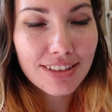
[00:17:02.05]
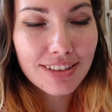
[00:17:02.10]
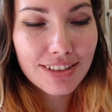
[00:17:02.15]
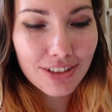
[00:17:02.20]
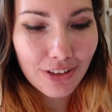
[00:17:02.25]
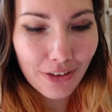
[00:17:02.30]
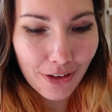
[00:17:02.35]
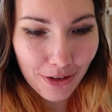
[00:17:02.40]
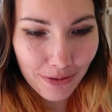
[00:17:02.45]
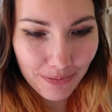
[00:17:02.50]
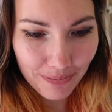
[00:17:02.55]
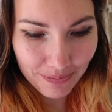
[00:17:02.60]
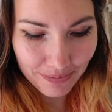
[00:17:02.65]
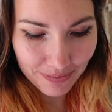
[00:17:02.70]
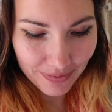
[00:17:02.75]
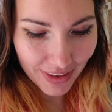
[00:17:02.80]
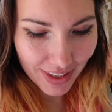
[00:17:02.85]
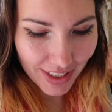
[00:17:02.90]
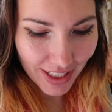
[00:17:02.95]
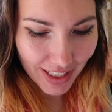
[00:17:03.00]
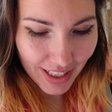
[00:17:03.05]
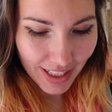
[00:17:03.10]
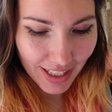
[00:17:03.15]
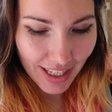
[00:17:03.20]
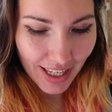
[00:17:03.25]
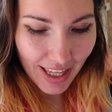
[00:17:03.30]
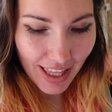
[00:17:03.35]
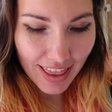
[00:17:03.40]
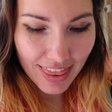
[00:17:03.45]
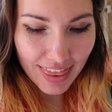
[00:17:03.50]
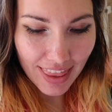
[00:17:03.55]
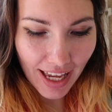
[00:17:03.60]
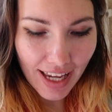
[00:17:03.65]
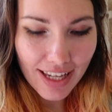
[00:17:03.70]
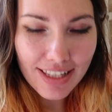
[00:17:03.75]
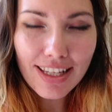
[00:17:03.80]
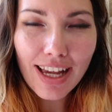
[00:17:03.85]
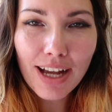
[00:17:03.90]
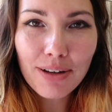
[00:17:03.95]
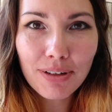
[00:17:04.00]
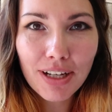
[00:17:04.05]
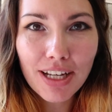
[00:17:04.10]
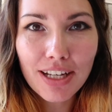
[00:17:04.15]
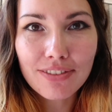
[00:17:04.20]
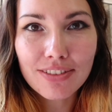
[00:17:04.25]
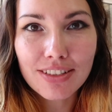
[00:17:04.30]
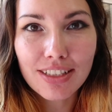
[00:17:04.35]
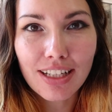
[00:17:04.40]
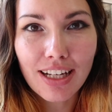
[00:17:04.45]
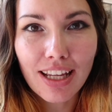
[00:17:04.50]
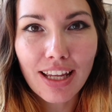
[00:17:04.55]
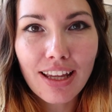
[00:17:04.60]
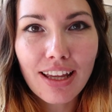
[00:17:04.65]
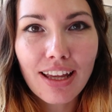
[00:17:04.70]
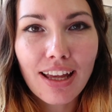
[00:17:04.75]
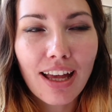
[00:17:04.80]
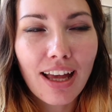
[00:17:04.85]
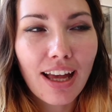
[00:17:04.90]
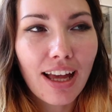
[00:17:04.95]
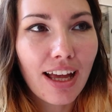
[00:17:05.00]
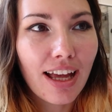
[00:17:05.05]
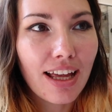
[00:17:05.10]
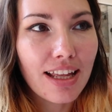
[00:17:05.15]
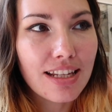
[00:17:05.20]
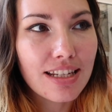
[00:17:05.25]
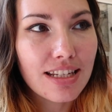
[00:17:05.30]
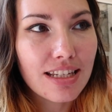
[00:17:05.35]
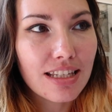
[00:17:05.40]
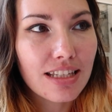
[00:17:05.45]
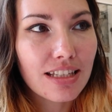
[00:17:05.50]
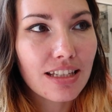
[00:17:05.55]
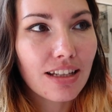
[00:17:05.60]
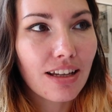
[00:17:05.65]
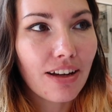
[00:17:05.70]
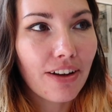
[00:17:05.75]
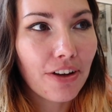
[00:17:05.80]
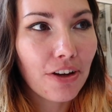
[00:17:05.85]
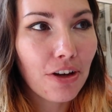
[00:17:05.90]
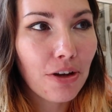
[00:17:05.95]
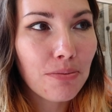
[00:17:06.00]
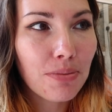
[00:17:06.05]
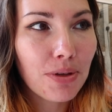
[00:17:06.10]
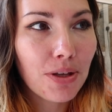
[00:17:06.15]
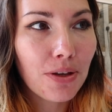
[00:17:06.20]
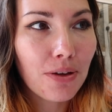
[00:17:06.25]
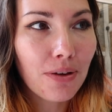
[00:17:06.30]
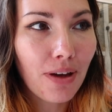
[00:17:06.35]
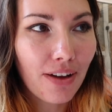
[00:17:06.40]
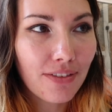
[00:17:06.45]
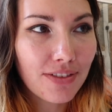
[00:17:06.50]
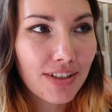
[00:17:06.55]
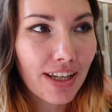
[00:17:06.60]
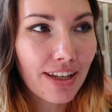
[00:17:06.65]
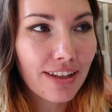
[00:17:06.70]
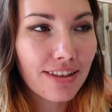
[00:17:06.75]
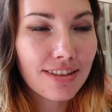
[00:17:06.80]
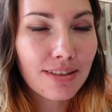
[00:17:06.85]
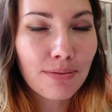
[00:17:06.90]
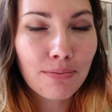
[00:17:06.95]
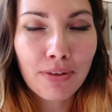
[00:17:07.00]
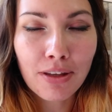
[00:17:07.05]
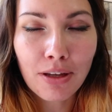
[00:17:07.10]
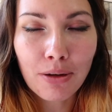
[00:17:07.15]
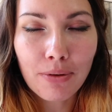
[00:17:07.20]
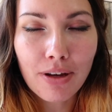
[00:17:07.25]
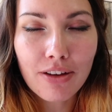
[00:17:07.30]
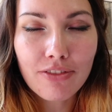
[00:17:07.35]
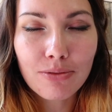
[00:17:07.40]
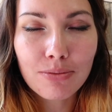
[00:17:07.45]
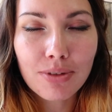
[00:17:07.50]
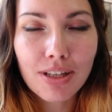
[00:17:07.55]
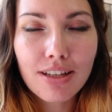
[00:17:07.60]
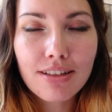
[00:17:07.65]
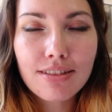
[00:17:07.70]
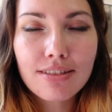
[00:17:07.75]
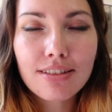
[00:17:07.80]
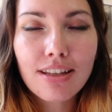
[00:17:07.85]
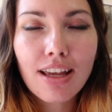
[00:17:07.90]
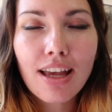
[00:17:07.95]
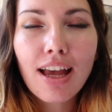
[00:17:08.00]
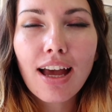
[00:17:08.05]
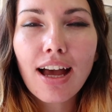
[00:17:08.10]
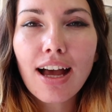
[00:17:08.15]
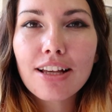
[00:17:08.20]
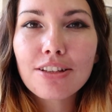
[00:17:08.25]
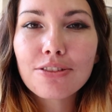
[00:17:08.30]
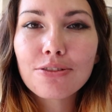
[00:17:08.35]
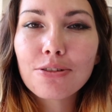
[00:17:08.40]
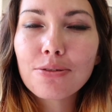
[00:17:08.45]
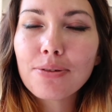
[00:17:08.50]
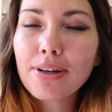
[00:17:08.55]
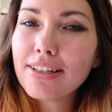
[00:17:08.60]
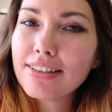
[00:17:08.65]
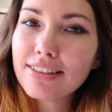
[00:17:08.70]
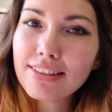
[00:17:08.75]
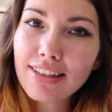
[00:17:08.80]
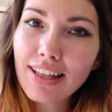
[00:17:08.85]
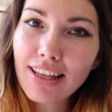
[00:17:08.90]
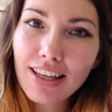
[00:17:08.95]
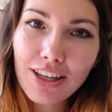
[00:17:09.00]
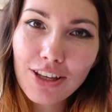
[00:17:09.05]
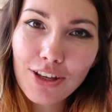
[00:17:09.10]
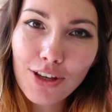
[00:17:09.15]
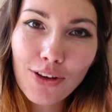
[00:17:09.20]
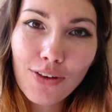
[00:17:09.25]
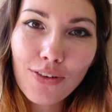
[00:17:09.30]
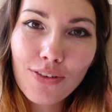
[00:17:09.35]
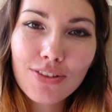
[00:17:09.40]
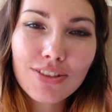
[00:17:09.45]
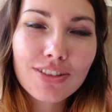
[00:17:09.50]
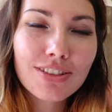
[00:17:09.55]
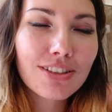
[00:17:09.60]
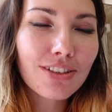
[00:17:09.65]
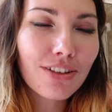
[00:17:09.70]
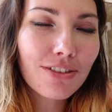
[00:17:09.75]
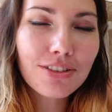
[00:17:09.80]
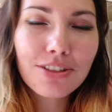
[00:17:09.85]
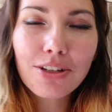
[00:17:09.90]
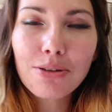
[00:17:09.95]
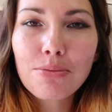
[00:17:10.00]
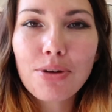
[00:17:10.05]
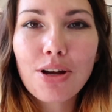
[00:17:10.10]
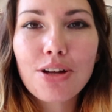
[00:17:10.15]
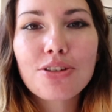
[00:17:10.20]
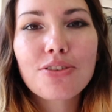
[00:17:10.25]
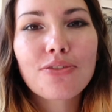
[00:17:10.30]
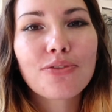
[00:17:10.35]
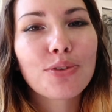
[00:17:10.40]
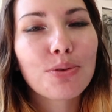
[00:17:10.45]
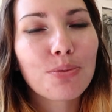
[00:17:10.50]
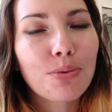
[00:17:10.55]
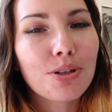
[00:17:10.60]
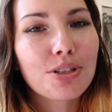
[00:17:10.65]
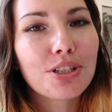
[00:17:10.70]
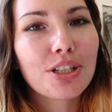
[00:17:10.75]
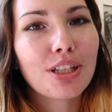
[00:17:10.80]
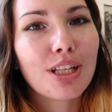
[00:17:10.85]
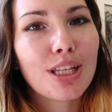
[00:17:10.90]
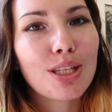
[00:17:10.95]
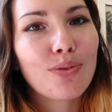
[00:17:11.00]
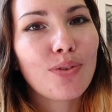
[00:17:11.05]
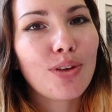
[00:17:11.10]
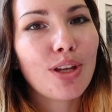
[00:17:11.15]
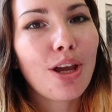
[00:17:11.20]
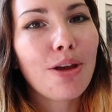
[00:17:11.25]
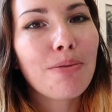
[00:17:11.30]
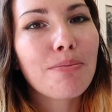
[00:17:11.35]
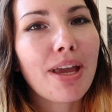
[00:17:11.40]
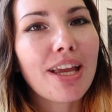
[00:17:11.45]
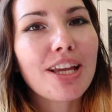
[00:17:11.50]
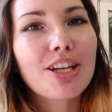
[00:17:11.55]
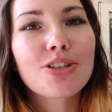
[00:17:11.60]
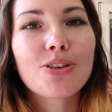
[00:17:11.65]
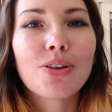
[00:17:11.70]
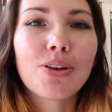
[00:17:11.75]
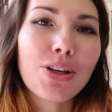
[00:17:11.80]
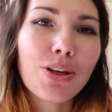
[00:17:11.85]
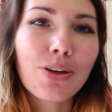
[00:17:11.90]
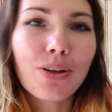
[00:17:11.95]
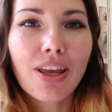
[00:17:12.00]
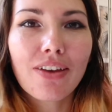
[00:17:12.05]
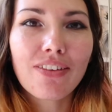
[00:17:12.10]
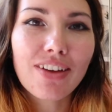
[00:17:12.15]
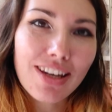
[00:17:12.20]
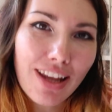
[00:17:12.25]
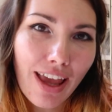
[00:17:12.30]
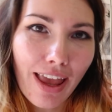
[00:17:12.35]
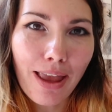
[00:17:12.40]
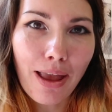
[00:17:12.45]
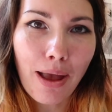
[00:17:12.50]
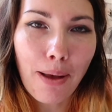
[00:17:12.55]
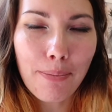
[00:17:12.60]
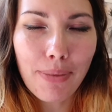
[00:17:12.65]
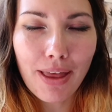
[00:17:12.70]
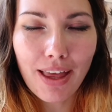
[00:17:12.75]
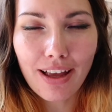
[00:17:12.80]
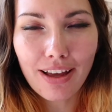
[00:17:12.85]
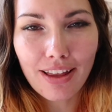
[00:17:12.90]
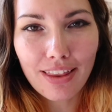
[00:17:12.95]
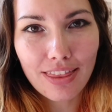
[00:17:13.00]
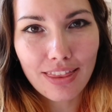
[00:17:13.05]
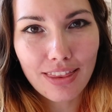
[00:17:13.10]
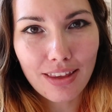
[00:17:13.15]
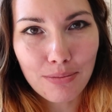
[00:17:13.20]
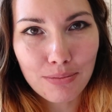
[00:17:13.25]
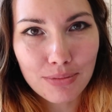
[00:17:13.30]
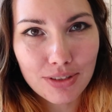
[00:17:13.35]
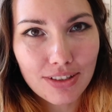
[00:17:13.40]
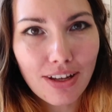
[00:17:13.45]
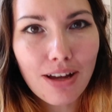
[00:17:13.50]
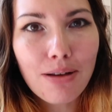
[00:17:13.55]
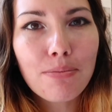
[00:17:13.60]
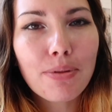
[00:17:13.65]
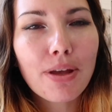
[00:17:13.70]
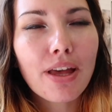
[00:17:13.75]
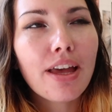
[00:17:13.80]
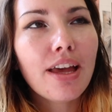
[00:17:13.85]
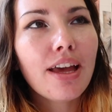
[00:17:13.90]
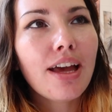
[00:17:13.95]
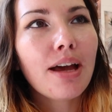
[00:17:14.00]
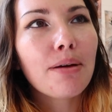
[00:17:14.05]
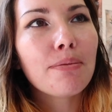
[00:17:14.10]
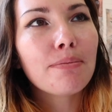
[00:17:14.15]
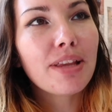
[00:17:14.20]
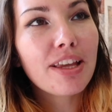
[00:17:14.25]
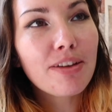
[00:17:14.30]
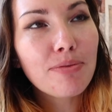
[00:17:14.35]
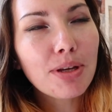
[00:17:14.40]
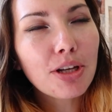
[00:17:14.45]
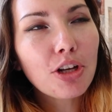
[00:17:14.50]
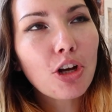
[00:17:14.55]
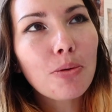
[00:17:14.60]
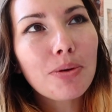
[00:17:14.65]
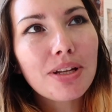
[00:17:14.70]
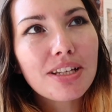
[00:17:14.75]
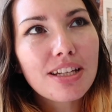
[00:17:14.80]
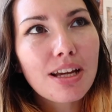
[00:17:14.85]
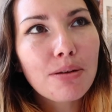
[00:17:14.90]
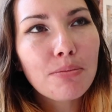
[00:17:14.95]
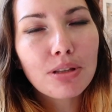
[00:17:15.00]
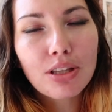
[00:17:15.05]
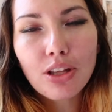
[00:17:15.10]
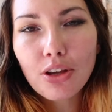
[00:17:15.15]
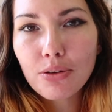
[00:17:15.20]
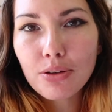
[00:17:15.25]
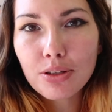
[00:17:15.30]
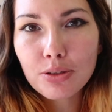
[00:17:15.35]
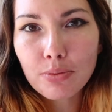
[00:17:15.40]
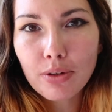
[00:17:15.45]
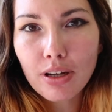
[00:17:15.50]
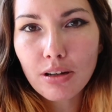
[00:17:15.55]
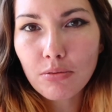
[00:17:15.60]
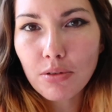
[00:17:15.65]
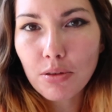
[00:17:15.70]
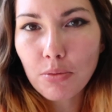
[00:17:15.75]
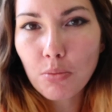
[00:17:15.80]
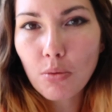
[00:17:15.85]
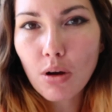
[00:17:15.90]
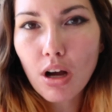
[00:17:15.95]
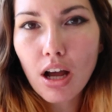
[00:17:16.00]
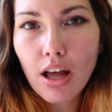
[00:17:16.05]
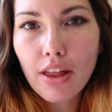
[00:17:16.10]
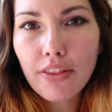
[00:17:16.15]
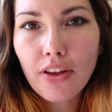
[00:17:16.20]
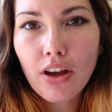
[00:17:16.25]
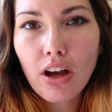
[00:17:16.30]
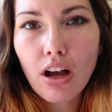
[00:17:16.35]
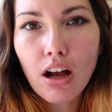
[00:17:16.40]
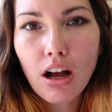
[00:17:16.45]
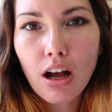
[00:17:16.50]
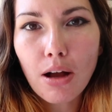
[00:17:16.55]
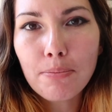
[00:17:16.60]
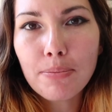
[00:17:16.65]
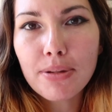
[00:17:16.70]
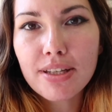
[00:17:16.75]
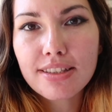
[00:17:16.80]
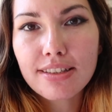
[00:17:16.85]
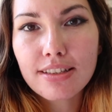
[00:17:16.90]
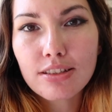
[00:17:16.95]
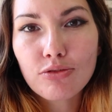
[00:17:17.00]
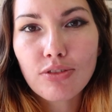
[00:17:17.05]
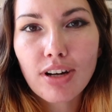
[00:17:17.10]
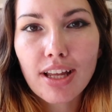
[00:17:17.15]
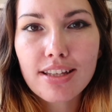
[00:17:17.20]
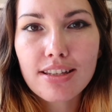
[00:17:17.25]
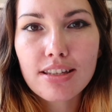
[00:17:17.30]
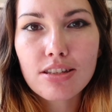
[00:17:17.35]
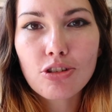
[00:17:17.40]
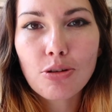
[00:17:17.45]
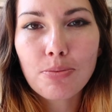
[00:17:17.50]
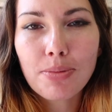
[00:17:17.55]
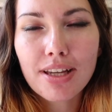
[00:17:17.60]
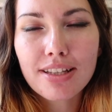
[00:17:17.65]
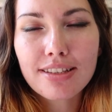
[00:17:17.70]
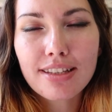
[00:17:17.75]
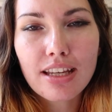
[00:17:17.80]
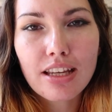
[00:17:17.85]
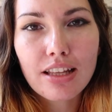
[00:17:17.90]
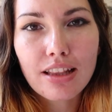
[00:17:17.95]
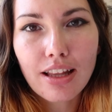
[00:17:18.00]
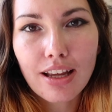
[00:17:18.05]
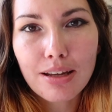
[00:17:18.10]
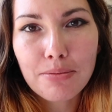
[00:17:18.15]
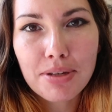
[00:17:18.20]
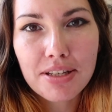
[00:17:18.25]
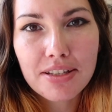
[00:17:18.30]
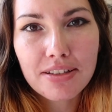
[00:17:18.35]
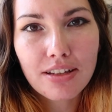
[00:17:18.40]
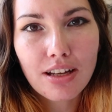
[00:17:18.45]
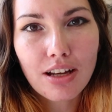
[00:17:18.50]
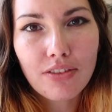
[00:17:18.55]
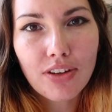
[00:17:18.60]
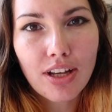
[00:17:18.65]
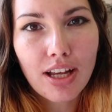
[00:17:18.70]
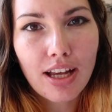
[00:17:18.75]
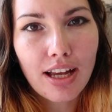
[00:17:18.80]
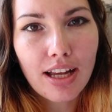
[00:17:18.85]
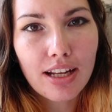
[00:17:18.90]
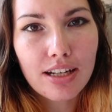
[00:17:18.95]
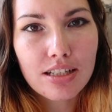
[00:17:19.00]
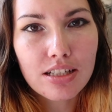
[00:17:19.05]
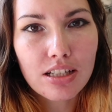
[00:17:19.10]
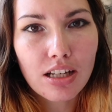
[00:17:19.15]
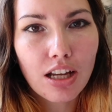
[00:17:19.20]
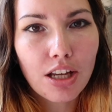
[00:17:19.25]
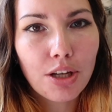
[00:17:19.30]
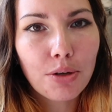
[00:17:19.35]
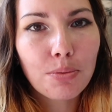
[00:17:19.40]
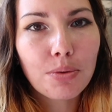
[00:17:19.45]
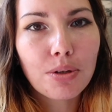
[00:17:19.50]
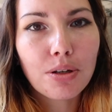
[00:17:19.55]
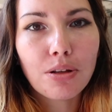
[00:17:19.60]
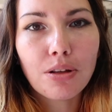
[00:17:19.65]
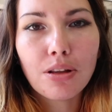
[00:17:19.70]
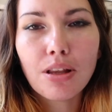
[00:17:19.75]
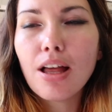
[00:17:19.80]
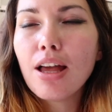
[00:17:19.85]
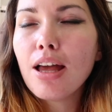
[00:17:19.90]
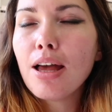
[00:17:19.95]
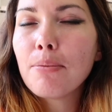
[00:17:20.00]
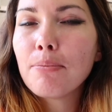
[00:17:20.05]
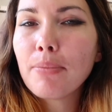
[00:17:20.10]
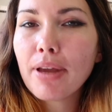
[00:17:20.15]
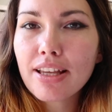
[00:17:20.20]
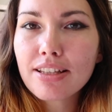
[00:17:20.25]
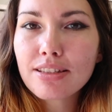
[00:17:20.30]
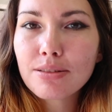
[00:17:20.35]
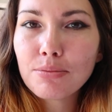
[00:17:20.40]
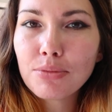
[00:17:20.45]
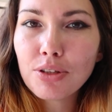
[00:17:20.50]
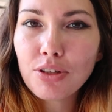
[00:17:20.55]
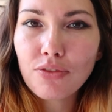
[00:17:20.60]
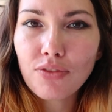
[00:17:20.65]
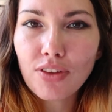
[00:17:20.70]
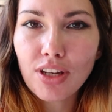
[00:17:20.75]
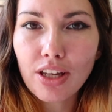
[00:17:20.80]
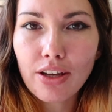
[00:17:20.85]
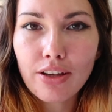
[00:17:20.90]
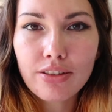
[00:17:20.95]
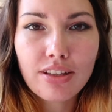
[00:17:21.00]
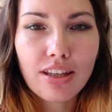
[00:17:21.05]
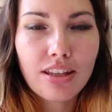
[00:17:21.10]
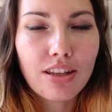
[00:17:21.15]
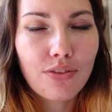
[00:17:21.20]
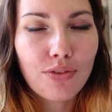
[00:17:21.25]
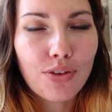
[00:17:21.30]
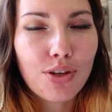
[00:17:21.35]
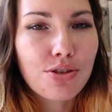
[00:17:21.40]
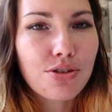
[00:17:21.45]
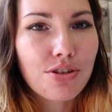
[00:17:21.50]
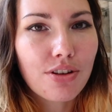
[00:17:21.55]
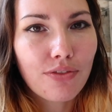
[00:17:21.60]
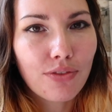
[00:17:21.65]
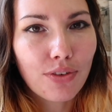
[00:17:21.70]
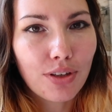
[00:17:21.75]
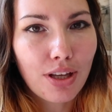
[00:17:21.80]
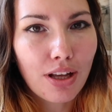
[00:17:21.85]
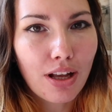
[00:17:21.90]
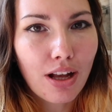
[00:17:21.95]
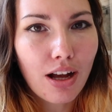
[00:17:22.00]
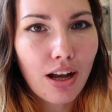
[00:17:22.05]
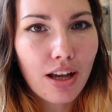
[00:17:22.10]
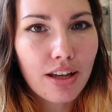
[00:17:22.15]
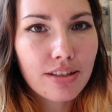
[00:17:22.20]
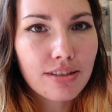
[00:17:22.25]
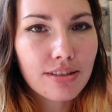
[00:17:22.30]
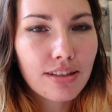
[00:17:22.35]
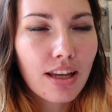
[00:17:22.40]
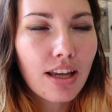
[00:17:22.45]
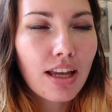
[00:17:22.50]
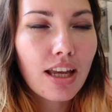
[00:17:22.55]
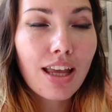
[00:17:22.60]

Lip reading: So that is how I have done it, and I hope you have taken something away from this. As always, thank you so much for watching this video. Make sure you give it a big thumbs up. Leave me a comment down below as well with what other art business related topics that you'd like me to cover, and I will make some new videos in the future for you guys.